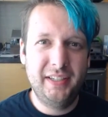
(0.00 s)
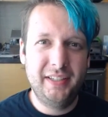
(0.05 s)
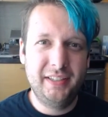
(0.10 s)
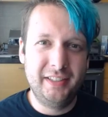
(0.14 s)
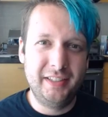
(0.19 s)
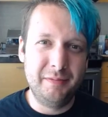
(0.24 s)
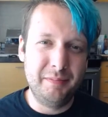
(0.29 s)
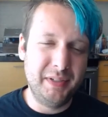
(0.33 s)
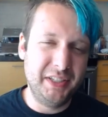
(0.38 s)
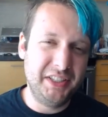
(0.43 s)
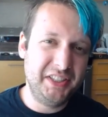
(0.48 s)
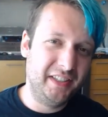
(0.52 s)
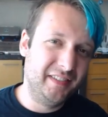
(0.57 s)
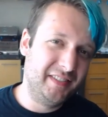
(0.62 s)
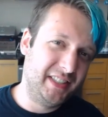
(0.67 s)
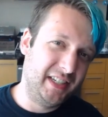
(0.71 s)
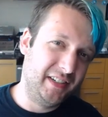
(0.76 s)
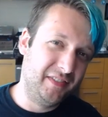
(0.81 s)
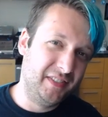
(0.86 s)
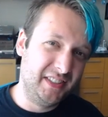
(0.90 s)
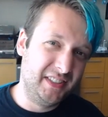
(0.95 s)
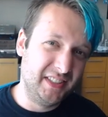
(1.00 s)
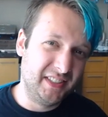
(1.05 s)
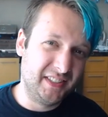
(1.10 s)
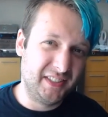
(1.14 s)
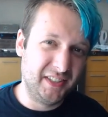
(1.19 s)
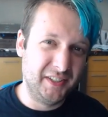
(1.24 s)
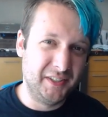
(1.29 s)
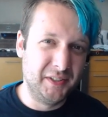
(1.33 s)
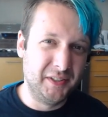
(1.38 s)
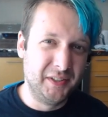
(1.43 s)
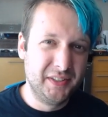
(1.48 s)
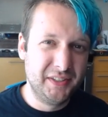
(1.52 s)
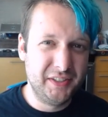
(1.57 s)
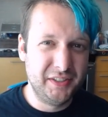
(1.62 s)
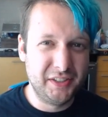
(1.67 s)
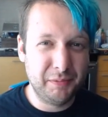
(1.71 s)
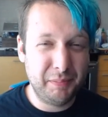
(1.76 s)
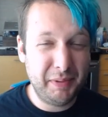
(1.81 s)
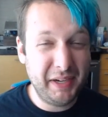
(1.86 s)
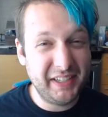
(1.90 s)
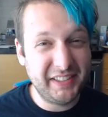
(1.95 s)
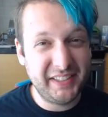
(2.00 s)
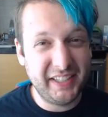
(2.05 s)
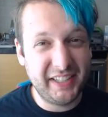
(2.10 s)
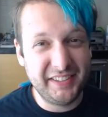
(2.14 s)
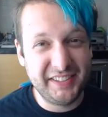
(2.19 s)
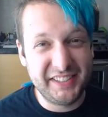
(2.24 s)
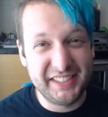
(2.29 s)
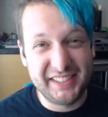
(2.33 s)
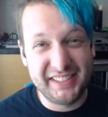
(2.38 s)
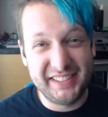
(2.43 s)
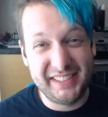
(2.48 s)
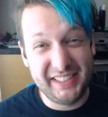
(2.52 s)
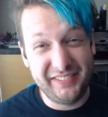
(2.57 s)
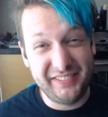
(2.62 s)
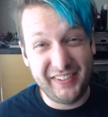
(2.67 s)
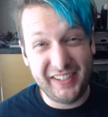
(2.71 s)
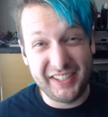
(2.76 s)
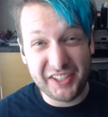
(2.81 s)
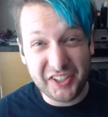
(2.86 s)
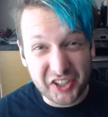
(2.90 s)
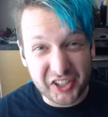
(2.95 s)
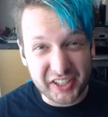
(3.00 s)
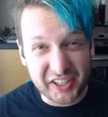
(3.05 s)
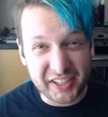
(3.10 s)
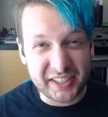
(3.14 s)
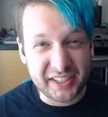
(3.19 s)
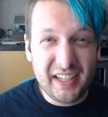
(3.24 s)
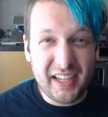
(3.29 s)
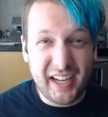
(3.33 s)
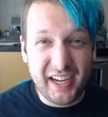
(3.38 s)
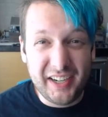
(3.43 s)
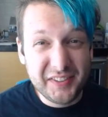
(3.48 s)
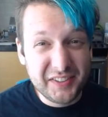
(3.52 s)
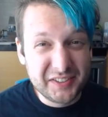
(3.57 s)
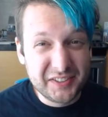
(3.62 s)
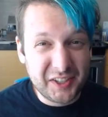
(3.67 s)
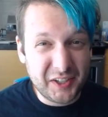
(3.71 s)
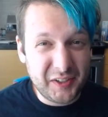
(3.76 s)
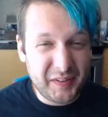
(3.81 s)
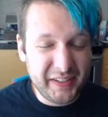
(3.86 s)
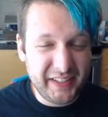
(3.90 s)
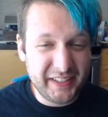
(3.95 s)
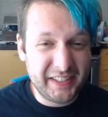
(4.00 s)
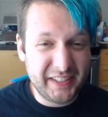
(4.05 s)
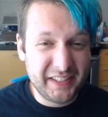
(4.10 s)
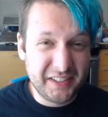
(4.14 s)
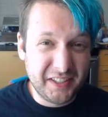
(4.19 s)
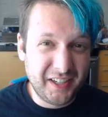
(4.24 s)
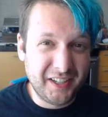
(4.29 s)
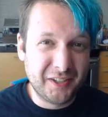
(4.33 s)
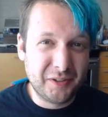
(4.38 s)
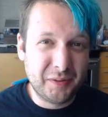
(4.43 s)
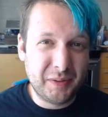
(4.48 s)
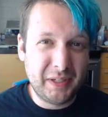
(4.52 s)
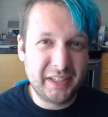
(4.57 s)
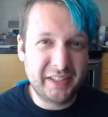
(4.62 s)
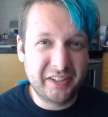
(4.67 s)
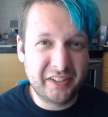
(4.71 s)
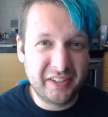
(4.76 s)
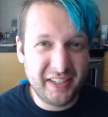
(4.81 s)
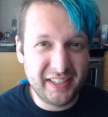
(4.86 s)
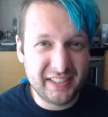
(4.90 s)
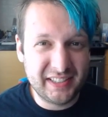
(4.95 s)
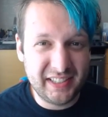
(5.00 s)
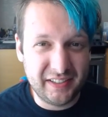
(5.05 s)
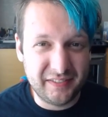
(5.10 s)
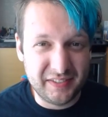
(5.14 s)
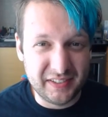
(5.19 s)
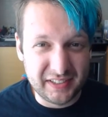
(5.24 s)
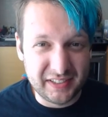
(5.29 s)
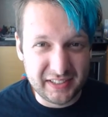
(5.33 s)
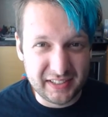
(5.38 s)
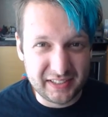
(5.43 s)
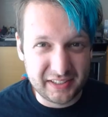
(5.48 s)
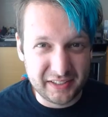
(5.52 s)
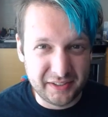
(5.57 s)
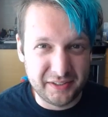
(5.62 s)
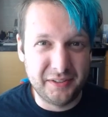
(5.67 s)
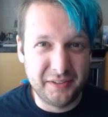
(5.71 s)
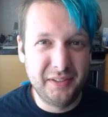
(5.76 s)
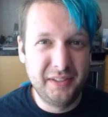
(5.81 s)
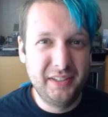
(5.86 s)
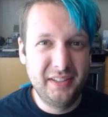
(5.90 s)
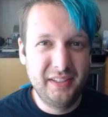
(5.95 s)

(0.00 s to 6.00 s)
the mission of San Francisco to Japantown just to see if I could. I will go on like a long walk across San Francisco.